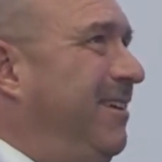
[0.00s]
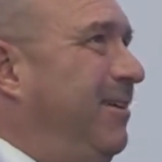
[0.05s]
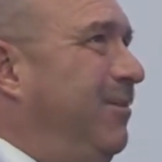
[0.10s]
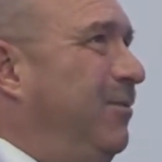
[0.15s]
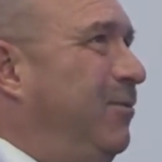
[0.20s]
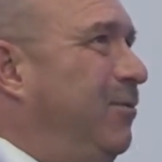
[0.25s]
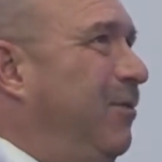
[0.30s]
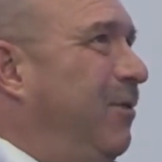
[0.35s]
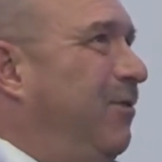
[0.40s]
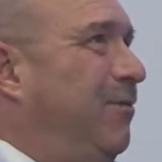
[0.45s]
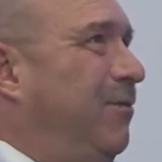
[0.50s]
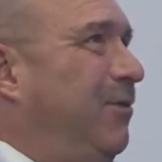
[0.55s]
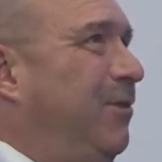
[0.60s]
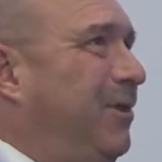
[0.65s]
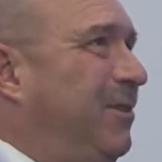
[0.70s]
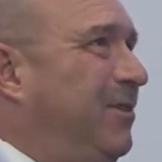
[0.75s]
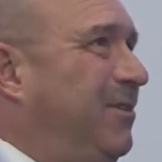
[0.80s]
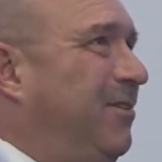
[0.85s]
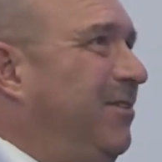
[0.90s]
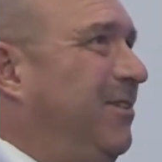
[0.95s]
to
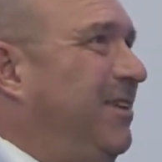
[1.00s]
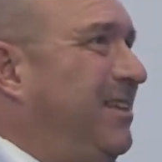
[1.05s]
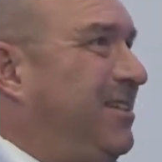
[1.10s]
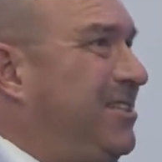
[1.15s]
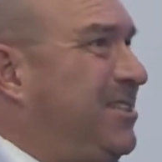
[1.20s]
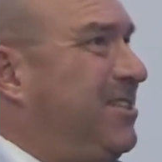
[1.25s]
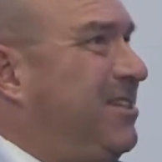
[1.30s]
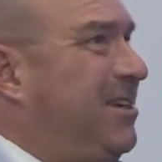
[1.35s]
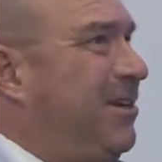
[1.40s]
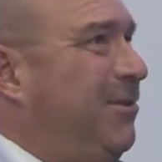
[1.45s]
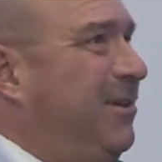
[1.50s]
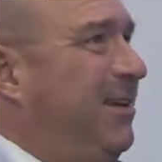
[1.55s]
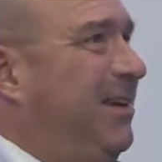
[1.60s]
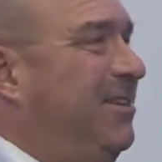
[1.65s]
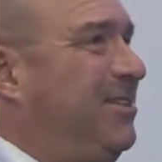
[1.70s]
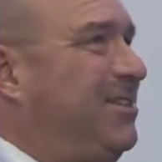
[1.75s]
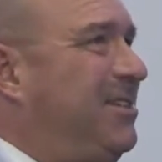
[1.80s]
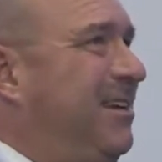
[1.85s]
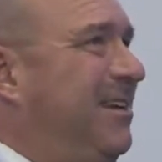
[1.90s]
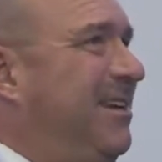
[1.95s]
avoid unnecessary
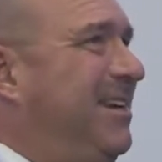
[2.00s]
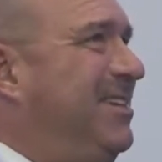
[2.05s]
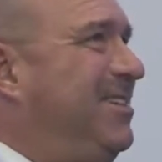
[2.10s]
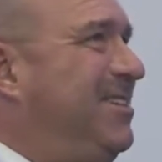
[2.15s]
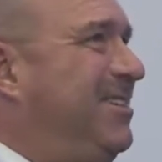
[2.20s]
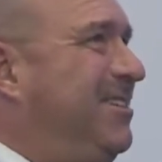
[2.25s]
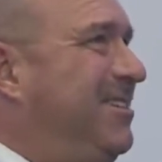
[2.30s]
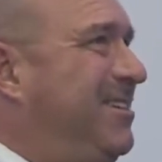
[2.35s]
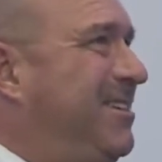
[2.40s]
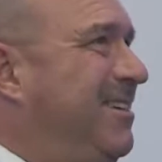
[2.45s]
installations,